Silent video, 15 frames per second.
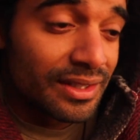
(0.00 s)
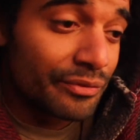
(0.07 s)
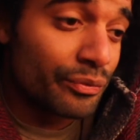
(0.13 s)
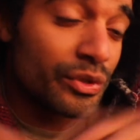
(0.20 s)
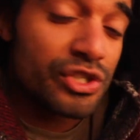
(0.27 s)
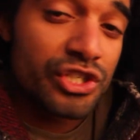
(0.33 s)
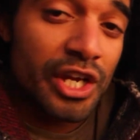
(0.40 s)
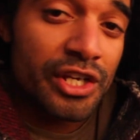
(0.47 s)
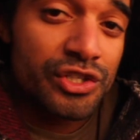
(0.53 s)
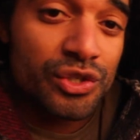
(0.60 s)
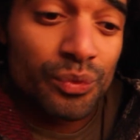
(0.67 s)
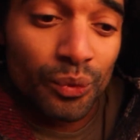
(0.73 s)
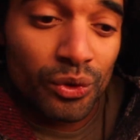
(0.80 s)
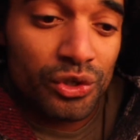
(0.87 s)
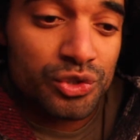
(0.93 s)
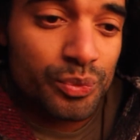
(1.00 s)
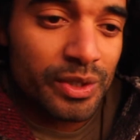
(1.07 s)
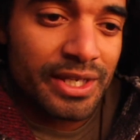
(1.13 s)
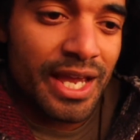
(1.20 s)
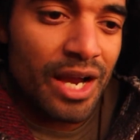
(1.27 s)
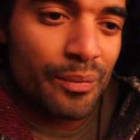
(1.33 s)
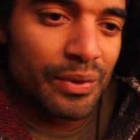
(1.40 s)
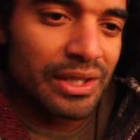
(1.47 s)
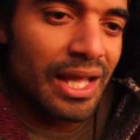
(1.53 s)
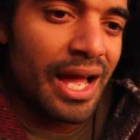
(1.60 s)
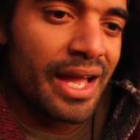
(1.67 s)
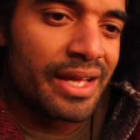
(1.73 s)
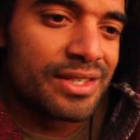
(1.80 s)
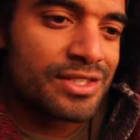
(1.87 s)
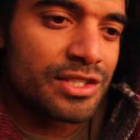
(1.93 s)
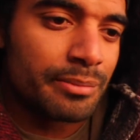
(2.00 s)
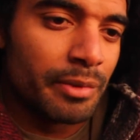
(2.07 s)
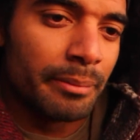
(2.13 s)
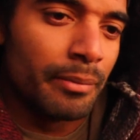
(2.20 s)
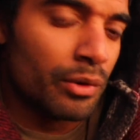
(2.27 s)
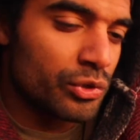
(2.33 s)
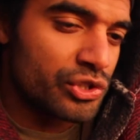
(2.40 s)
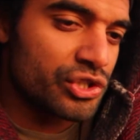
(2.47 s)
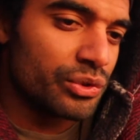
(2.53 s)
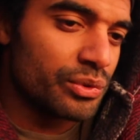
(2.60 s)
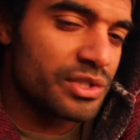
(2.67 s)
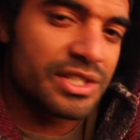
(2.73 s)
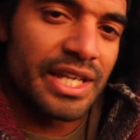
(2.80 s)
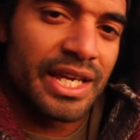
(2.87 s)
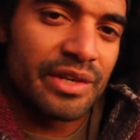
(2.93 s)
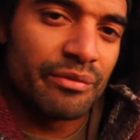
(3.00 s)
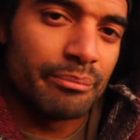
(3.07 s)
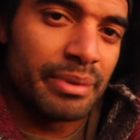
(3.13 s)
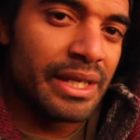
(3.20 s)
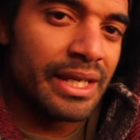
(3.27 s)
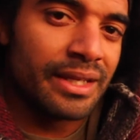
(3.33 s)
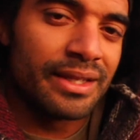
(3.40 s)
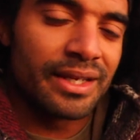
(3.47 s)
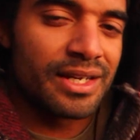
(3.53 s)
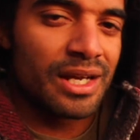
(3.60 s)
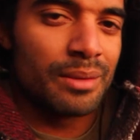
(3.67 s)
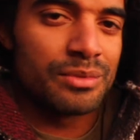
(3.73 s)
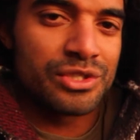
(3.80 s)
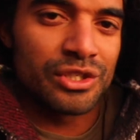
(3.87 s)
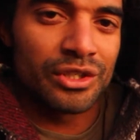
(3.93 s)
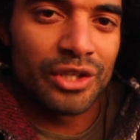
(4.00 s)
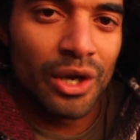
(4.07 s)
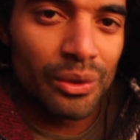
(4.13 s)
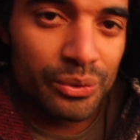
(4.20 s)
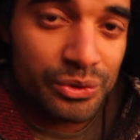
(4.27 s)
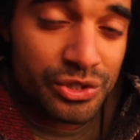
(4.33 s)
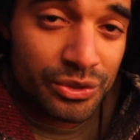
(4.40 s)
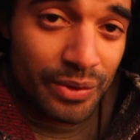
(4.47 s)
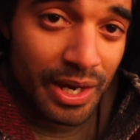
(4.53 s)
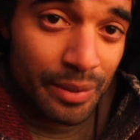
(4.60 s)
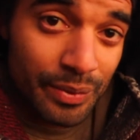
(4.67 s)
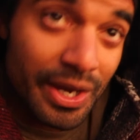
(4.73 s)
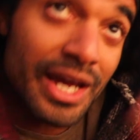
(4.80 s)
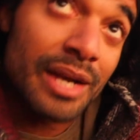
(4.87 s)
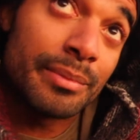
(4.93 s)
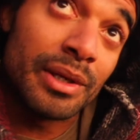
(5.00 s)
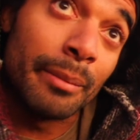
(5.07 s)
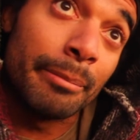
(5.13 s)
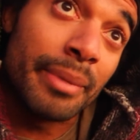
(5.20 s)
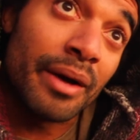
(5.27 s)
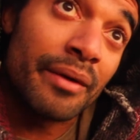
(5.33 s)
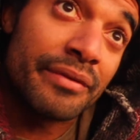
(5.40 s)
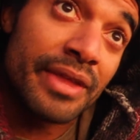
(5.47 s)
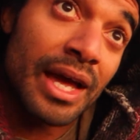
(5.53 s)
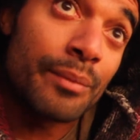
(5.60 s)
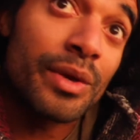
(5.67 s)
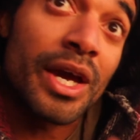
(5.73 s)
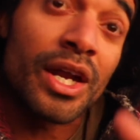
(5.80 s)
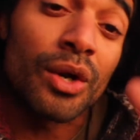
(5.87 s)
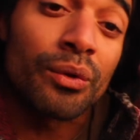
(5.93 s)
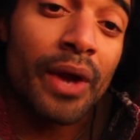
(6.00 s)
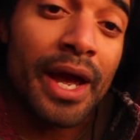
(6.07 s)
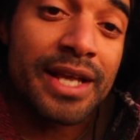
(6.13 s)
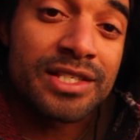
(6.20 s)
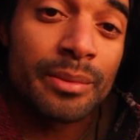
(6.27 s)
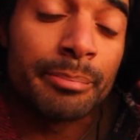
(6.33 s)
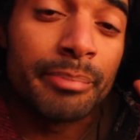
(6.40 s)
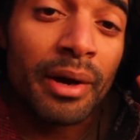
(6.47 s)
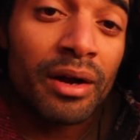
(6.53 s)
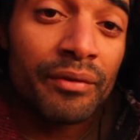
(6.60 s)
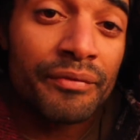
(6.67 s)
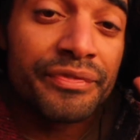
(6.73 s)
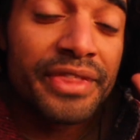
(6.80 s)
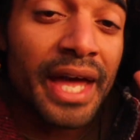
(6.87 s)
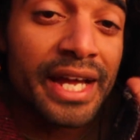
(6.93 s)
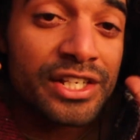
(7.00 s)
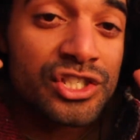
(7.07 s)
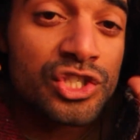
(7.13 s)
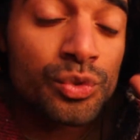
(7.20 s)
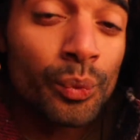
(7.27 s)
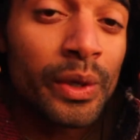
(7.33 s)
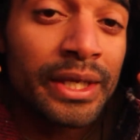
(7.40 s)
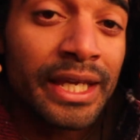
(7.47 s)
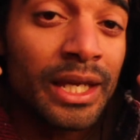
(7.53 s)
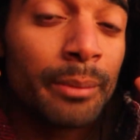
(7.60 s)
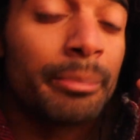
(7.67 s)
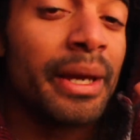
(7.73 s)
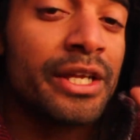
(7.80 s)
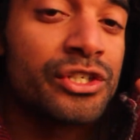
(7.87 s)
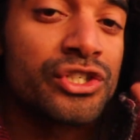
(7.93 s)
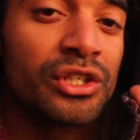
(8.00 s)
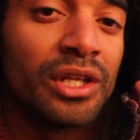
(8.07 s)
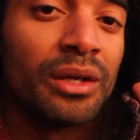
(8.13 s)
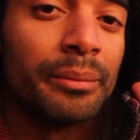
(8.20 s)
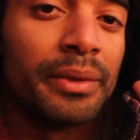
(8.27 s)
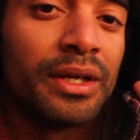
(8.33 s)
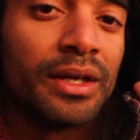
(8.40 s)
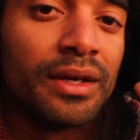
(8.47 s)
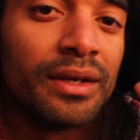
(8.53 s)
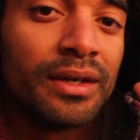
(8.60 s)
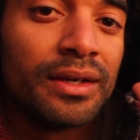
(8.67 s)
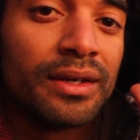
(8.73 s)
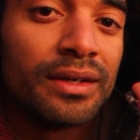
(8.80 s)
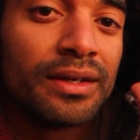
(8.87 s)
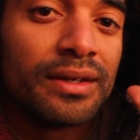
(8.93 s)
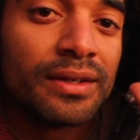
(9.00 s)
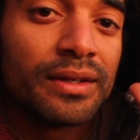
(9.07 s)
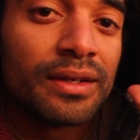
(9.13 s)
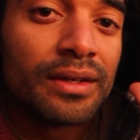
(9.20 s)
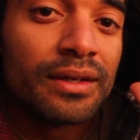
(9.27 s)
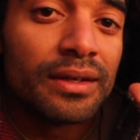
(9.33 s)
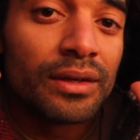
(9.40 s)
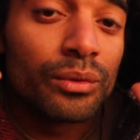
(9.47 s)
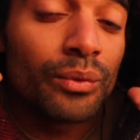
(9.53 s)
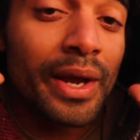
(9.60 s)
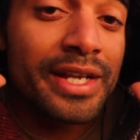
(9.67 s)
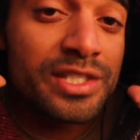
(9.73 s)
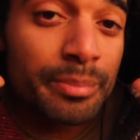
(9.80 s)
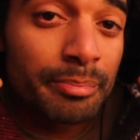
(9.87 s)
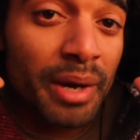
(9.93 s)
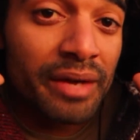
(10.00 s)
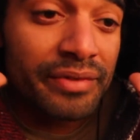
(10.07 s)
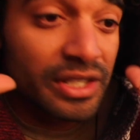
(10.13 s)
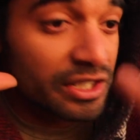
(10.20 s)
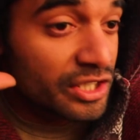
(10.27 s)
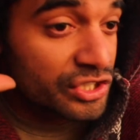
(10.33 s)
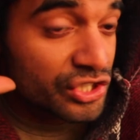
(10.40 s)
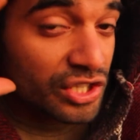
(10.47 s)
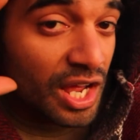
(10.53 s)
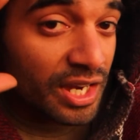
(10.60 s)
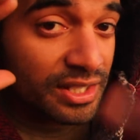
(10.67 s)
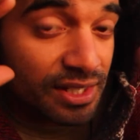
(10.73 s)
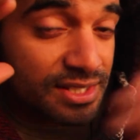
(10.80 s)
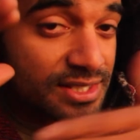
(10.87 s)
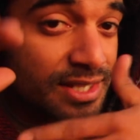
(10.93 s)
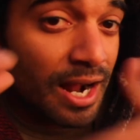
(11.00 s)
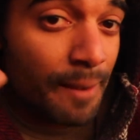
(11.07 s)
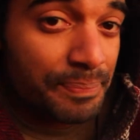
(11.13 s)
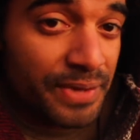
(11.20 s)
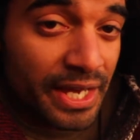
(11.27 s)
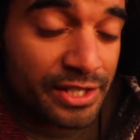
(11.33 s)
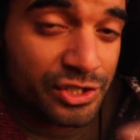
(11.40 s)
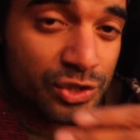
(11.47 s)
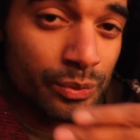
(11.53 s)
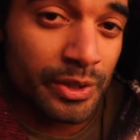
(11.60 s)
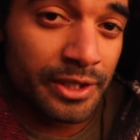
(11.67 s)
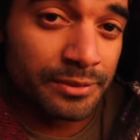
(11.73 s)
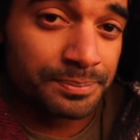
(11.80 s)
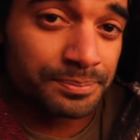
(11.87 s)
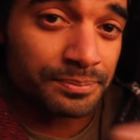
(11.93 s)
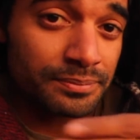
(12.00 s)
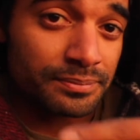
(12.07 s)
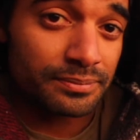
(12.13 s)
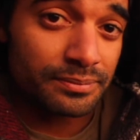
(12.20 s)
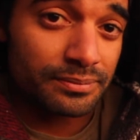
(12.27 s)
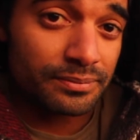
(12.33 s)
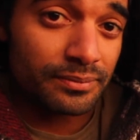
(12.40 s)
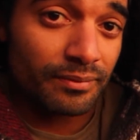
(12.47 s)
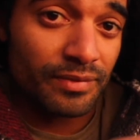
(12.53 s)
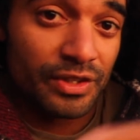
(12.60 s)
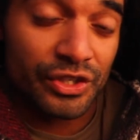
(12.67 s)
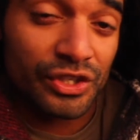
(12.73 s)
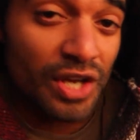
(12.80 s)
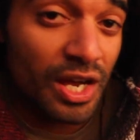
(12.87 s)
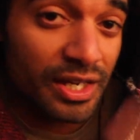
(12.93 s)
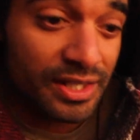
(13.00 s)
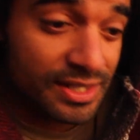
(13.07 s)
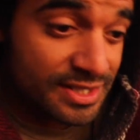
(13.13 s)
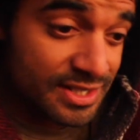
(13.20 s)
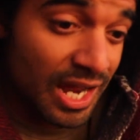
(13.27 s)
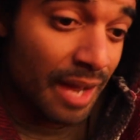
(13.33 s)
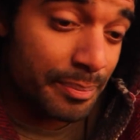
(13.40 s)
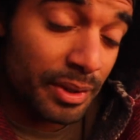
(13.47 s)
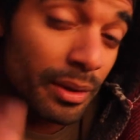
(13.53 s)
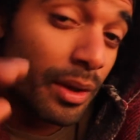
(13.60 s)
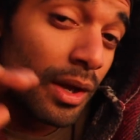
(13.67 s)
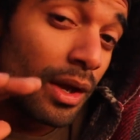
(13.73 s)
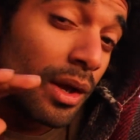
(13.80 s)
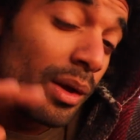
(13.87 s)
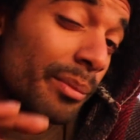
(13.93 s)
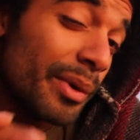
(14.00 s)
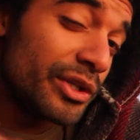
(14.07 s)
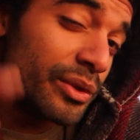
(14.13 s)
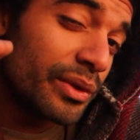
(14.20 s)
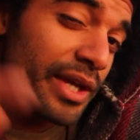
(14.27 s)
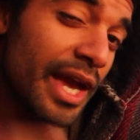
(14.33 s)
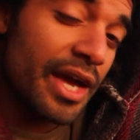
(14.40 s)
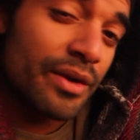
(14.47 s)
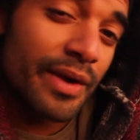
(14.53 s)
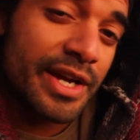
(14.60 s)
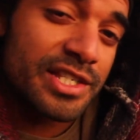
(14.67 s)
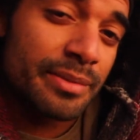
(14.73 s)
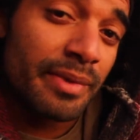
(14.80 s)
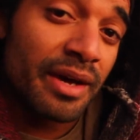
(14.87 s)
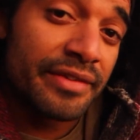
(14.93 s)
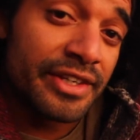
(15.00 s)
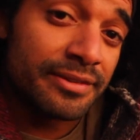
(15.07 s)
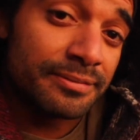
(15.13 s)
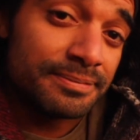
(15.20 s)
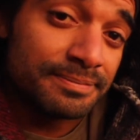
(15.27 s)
If we're changing worlds, we can't rely on some emotional state of being that comes and goes, right? We gotta be above that. We gotta rise above that swinging pendulum. Rise above it, because you're not gonna stop that swing. You're not gonna stop it, but you can rise above it.